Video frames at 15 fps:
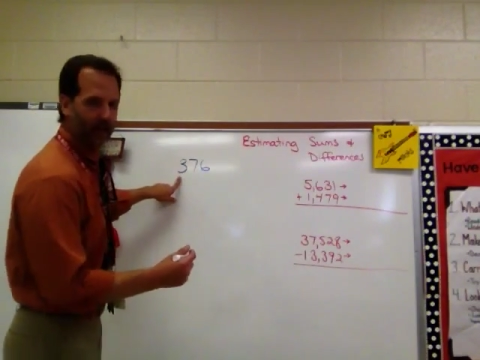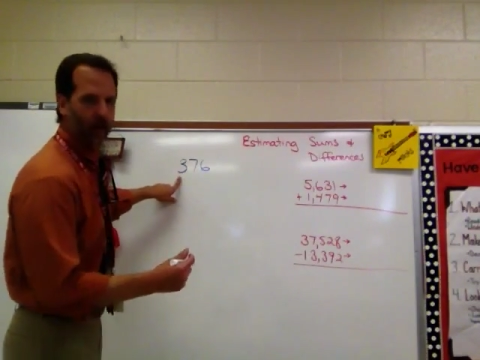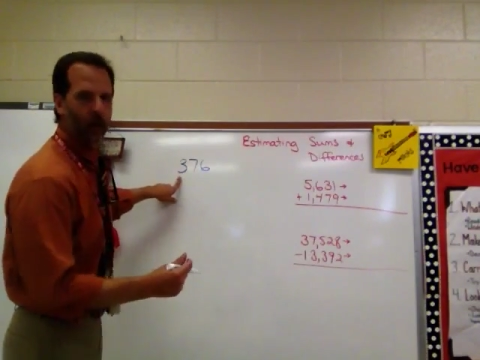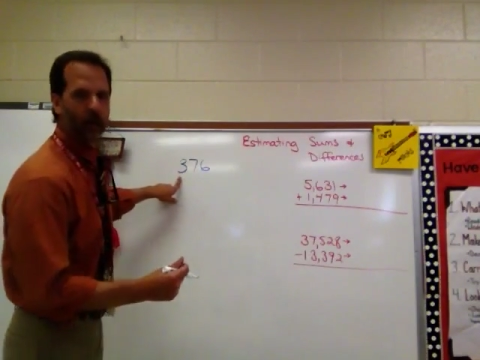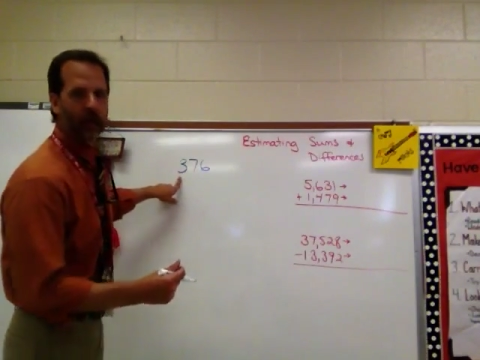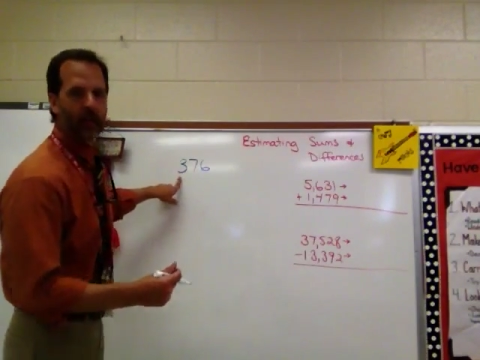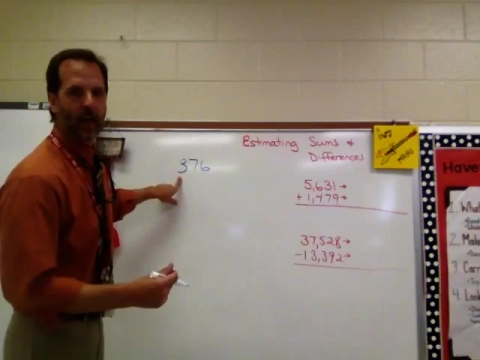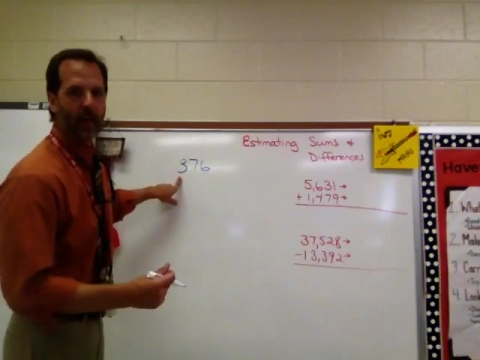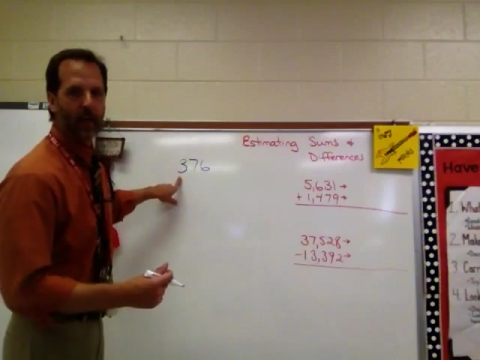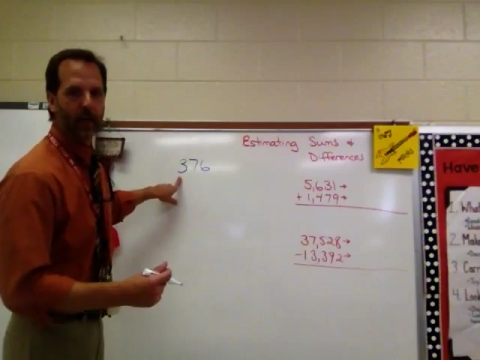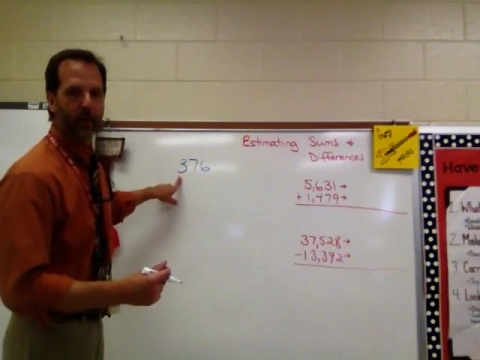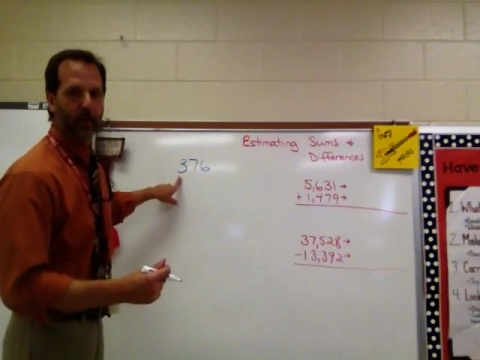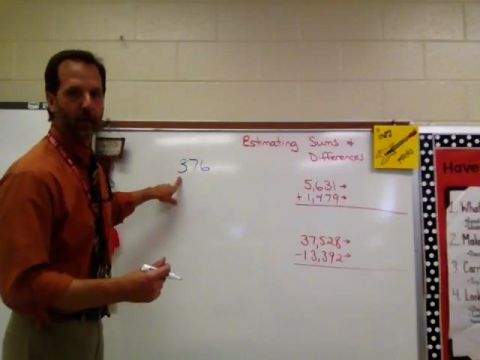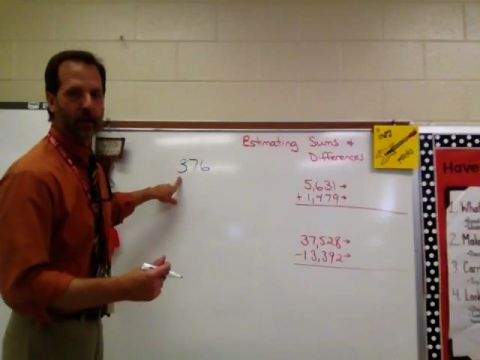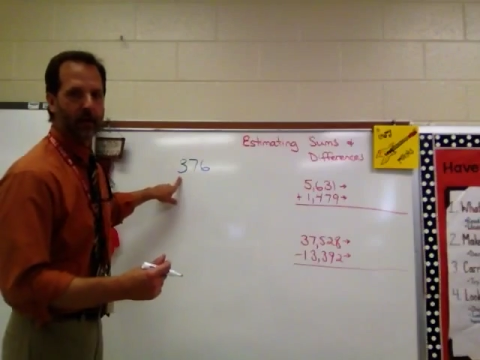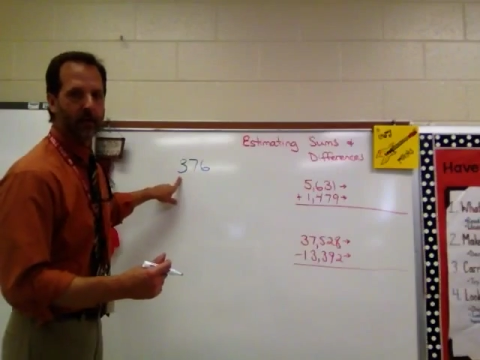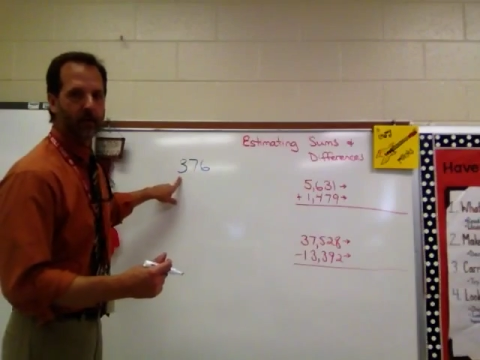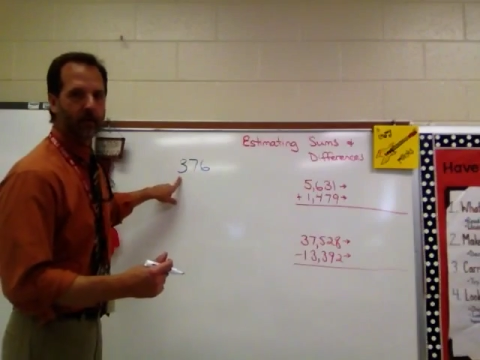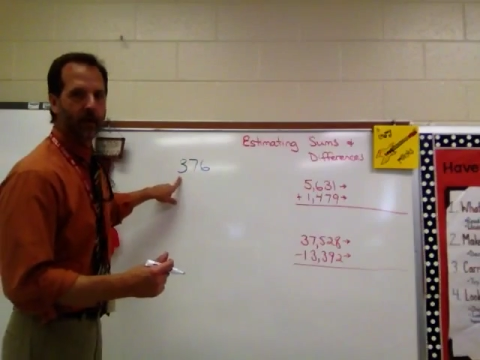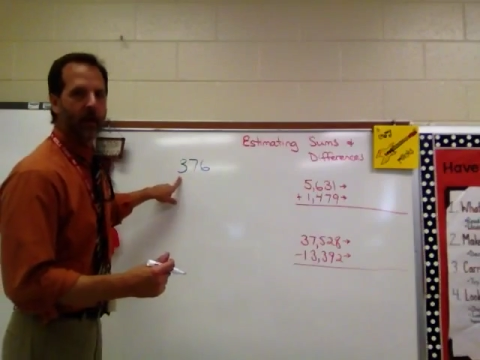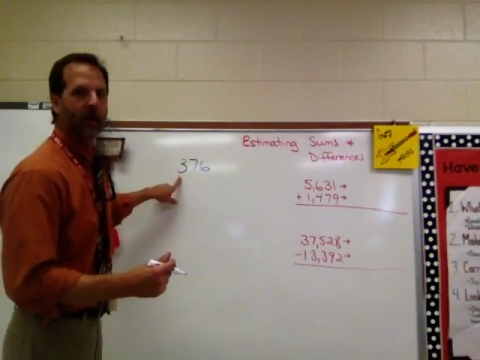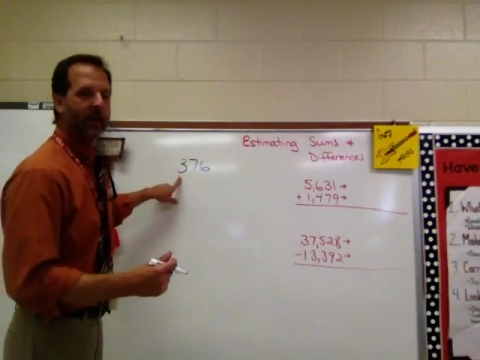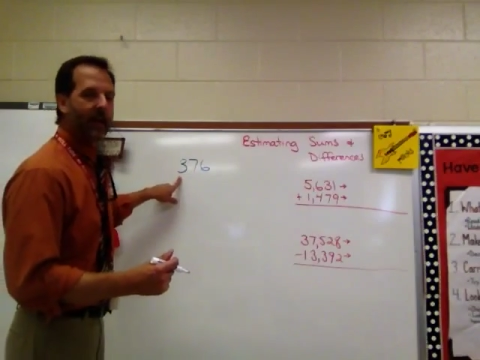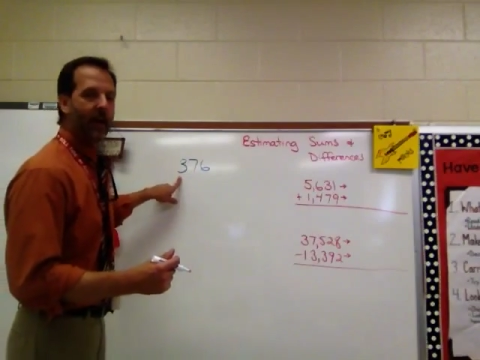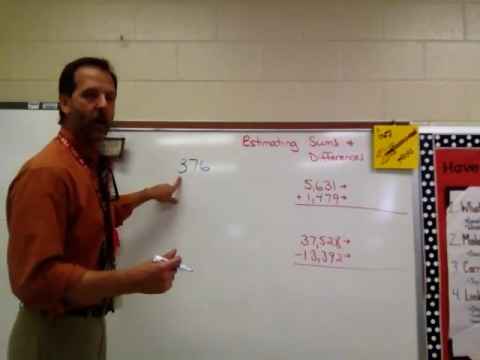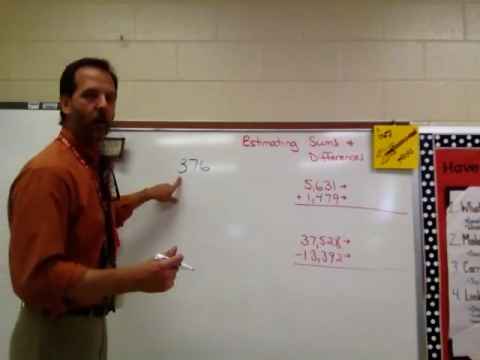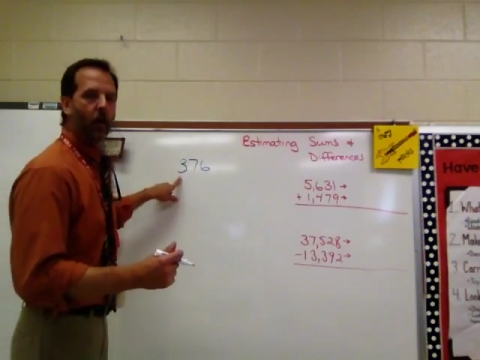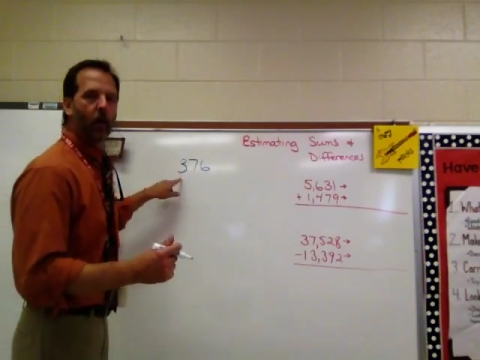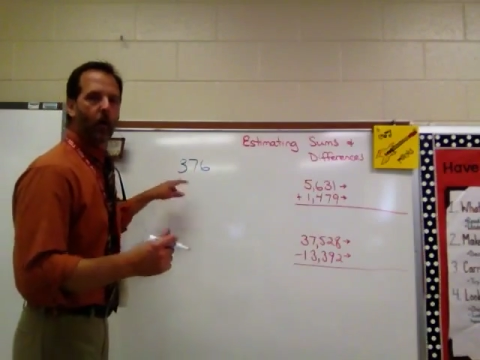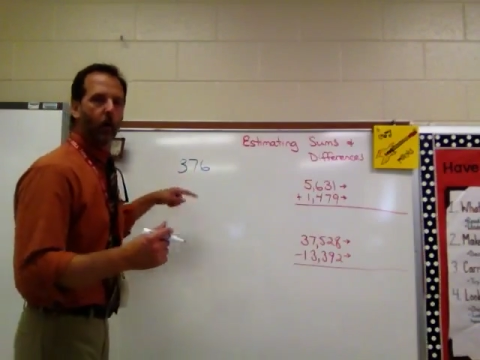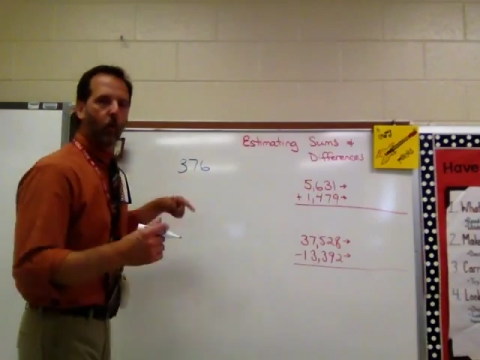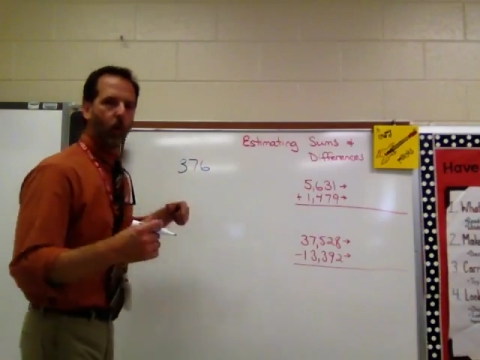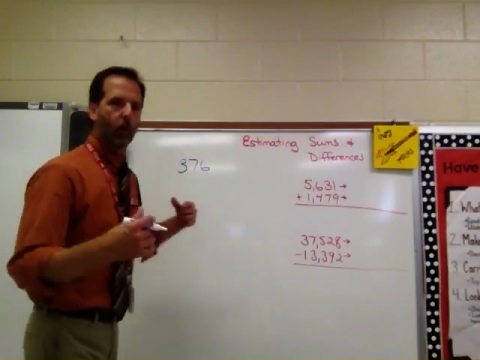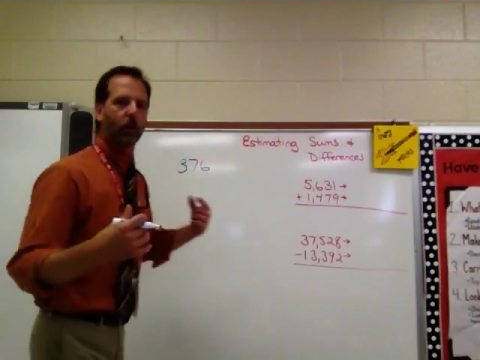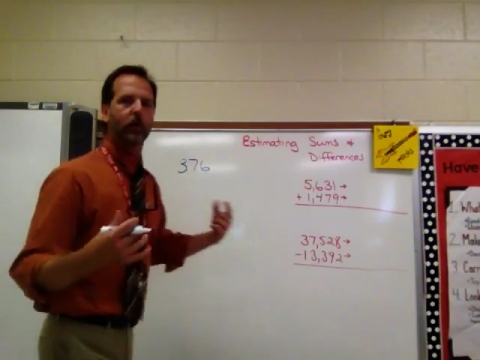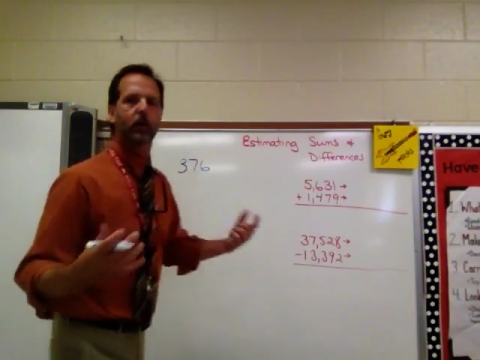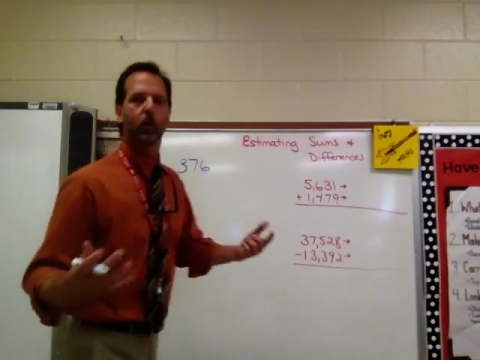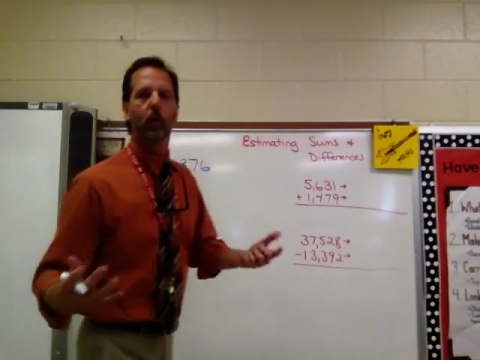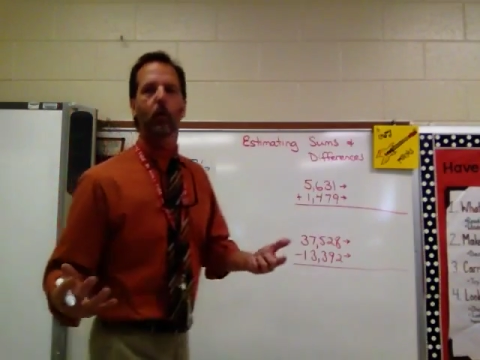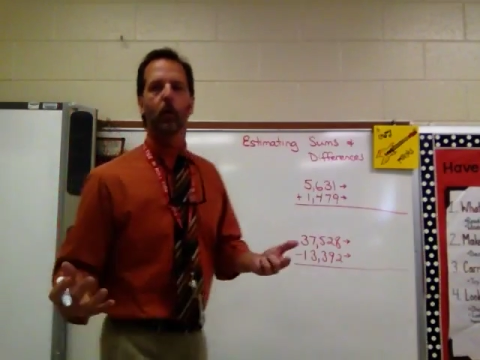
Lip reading: a look at that 3. Now, what we're doing